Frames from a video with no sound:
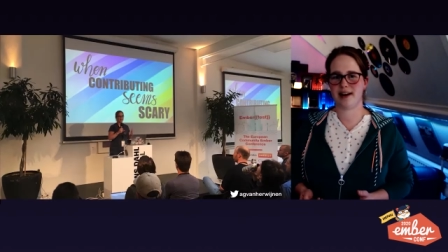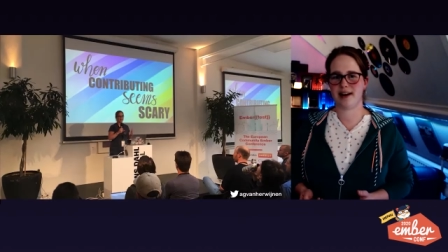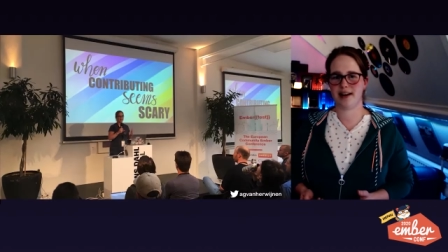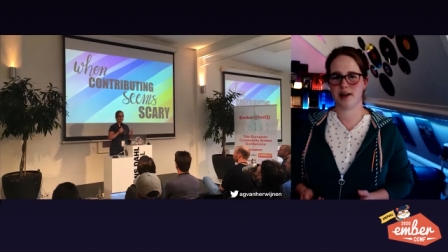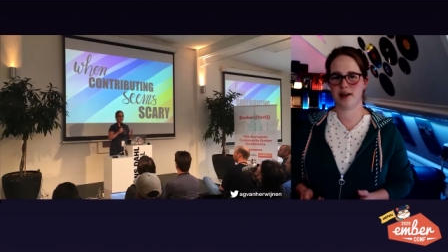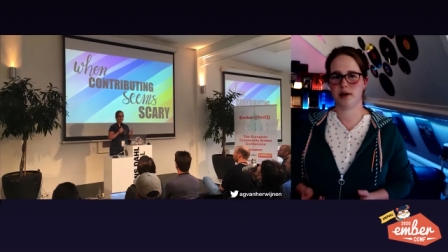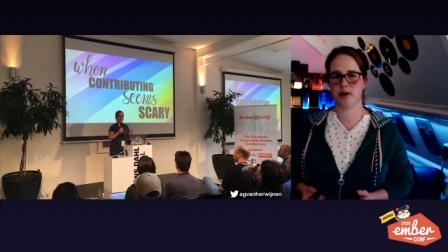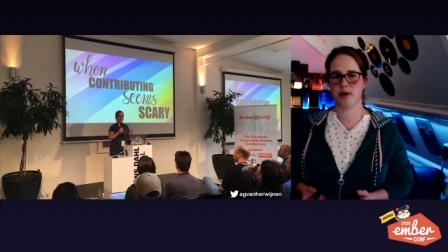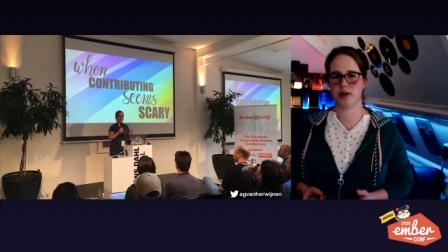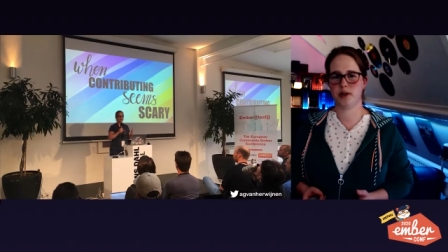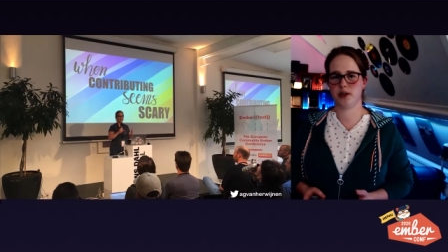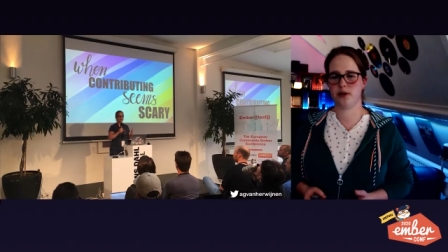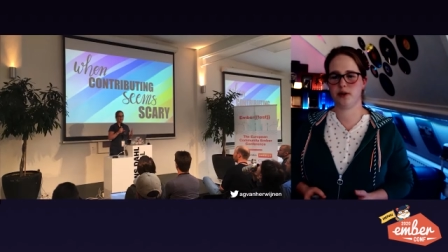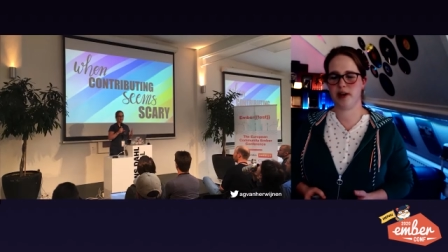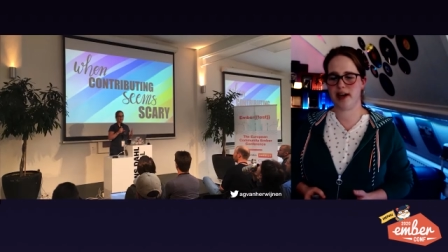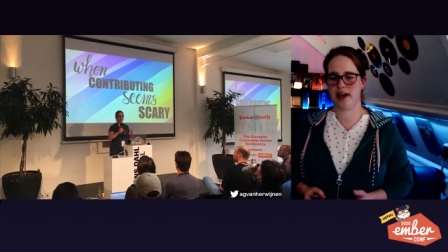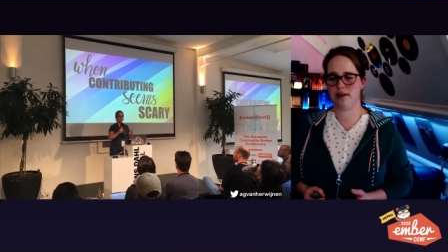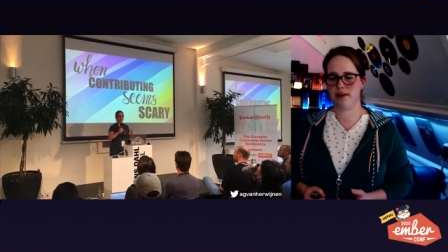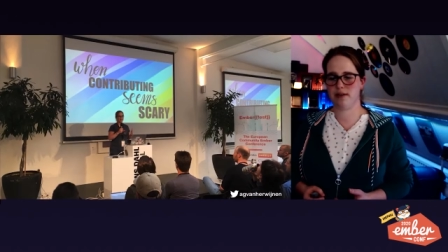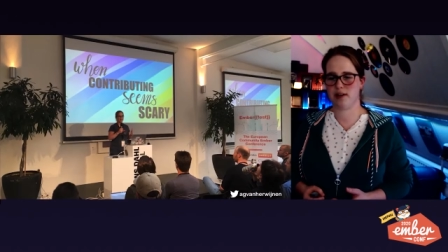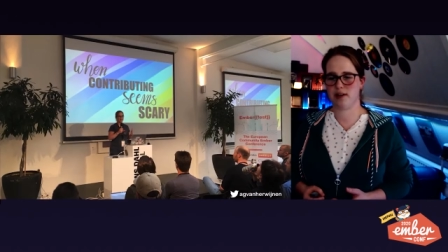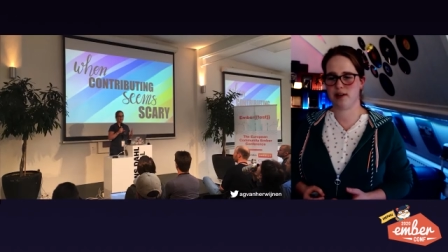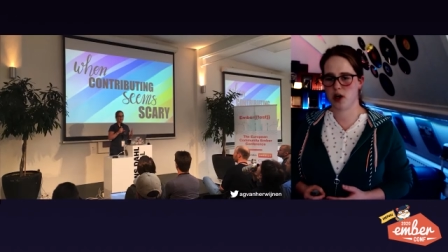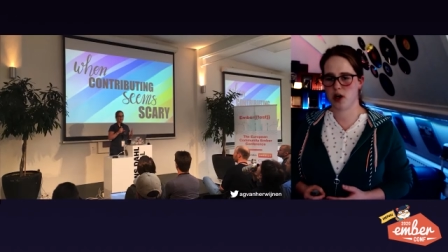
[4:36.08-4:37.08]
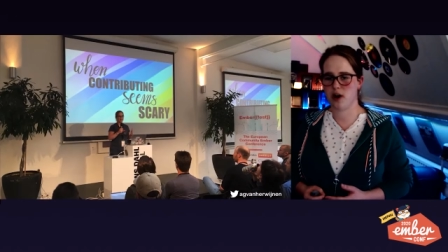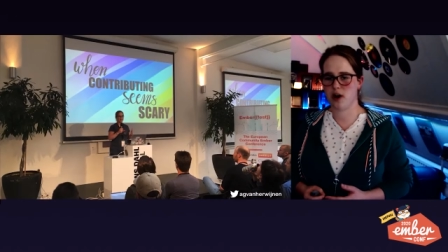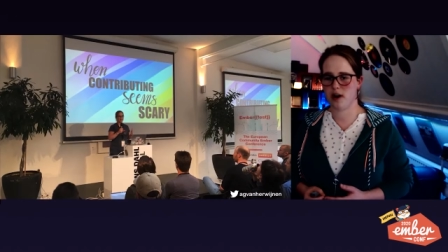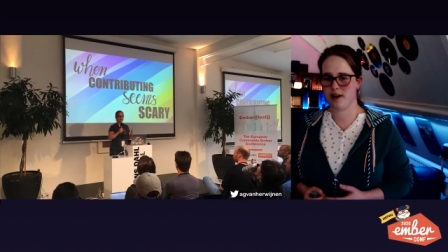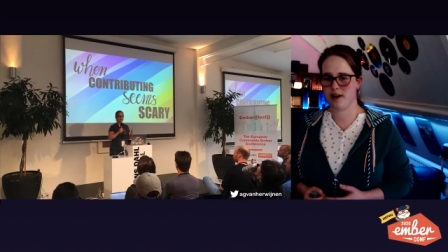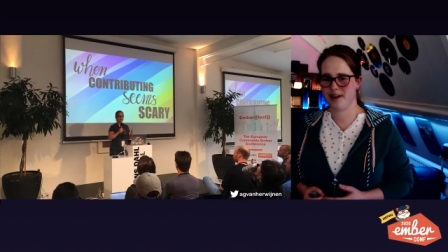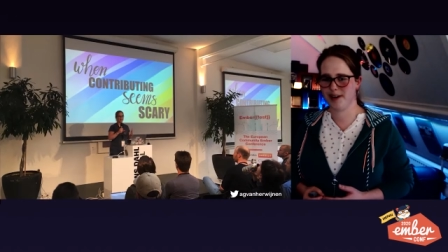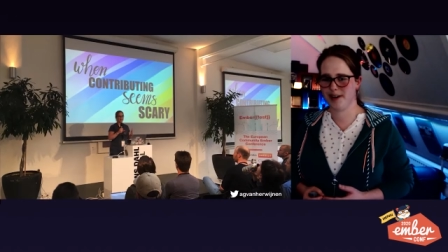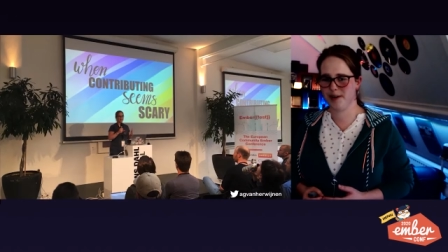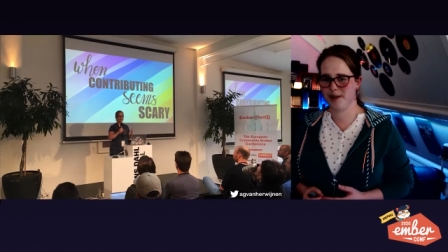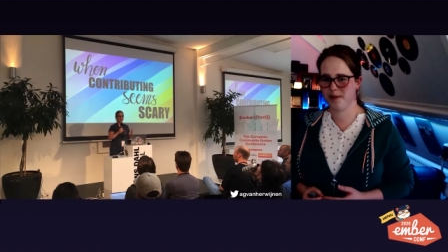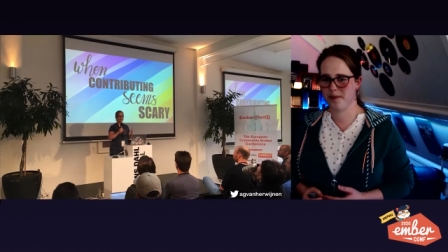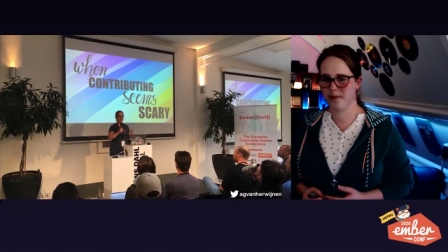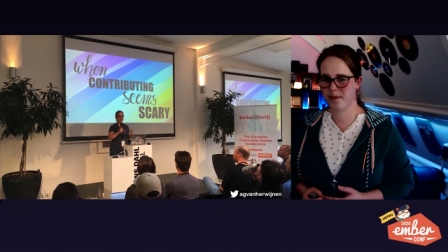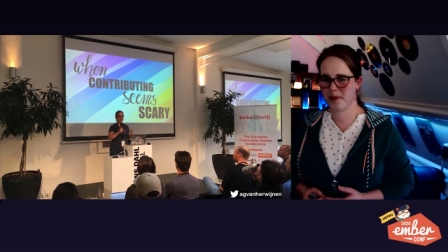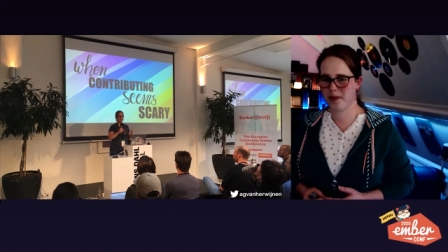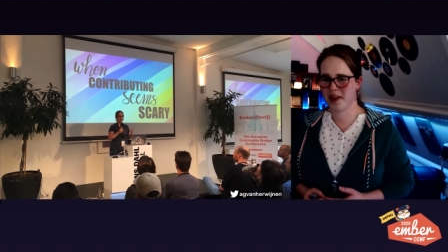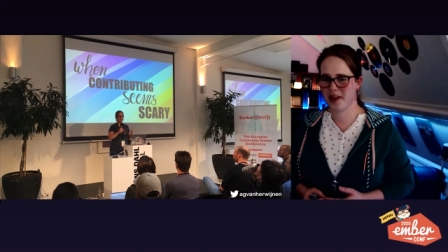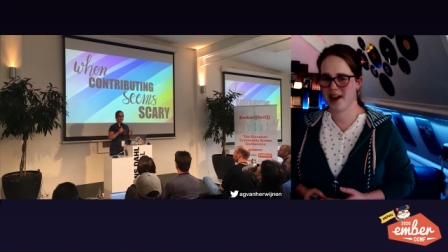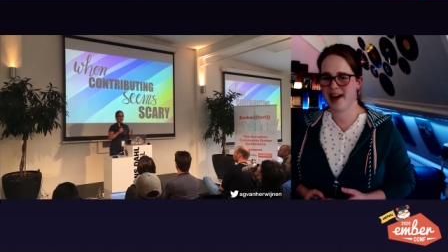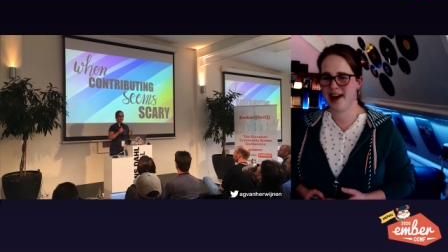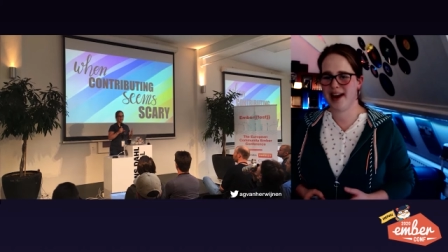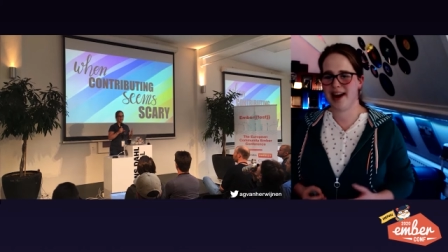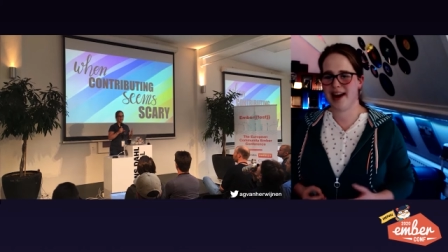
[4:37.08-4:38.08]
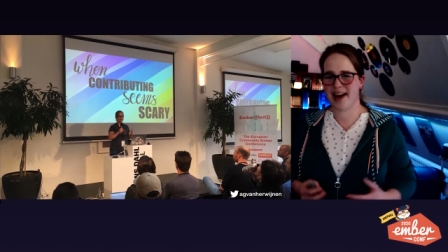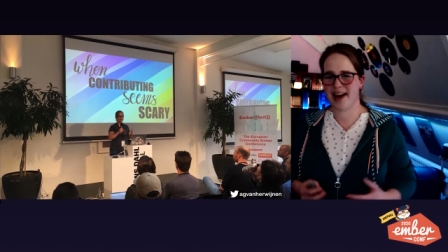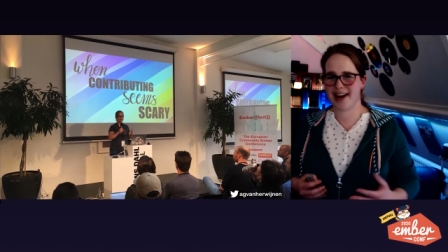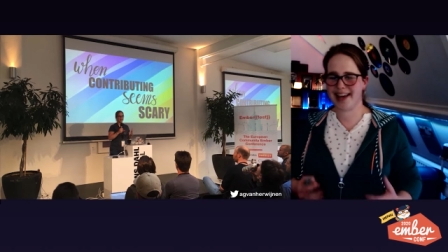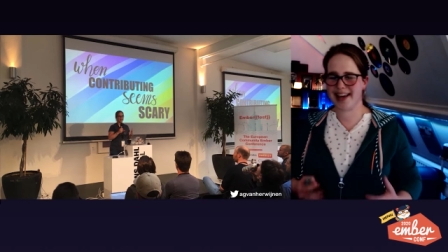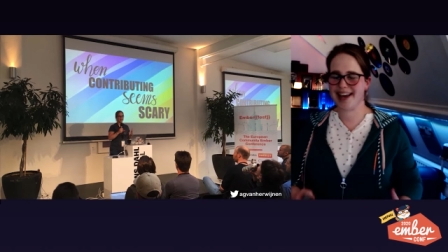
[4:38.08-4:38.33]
I also gave a talk. I